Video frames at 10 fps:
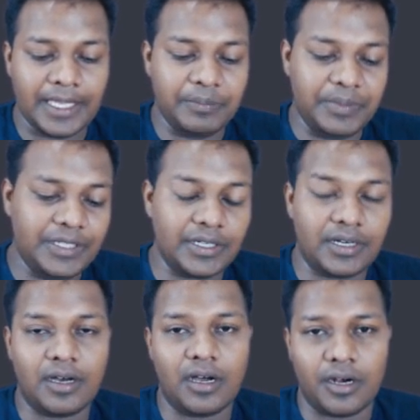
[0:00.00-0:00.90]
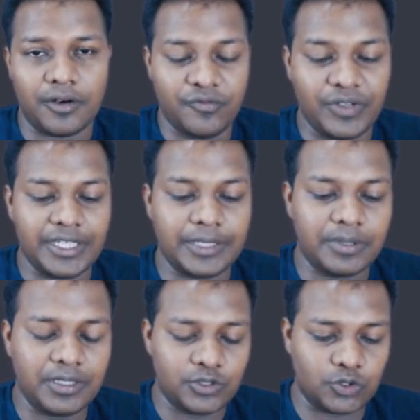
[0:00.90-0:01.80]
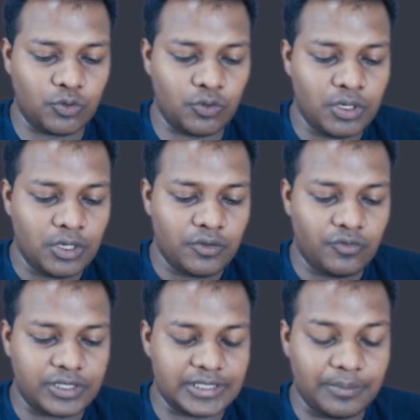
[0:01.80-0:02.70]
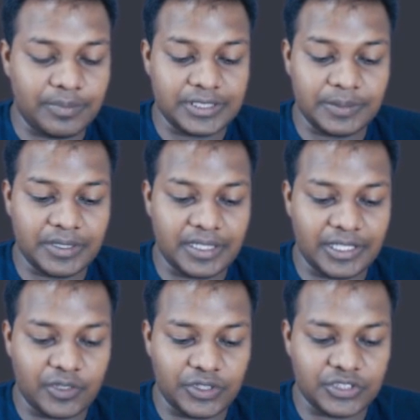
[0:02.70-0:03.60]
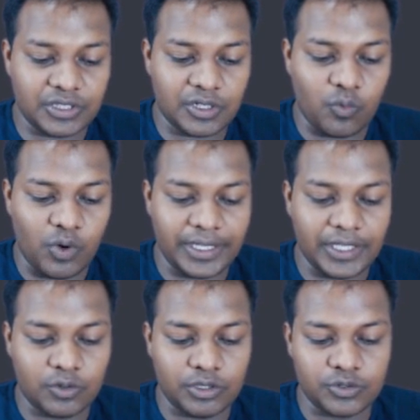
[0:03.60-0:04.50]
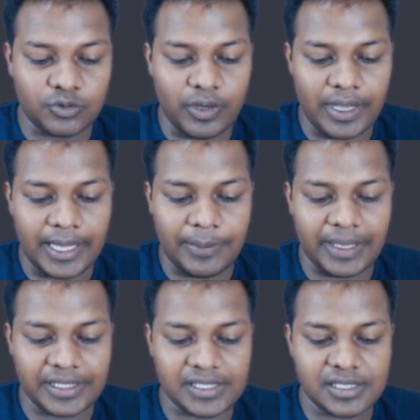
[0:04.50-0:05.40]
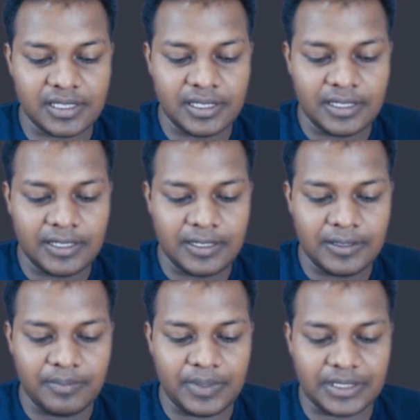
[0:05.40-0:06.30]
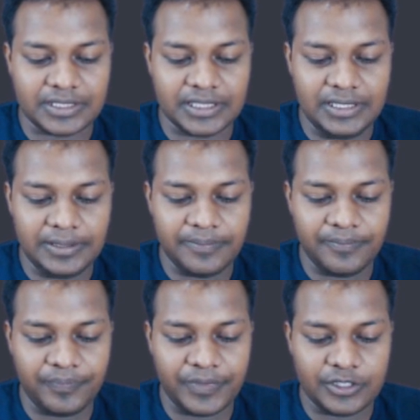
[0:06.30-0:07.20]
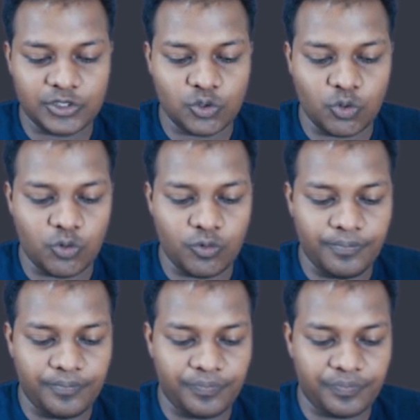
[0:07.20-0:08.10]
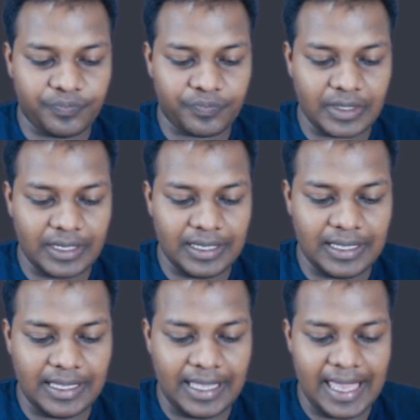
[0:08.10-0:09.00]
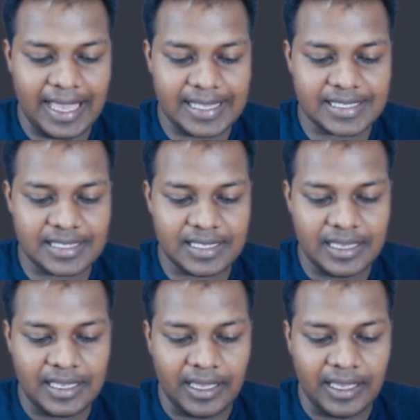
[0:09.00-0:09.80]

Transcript: and beta are variables. So for example, simple line equation are y equal to mx plus c. So x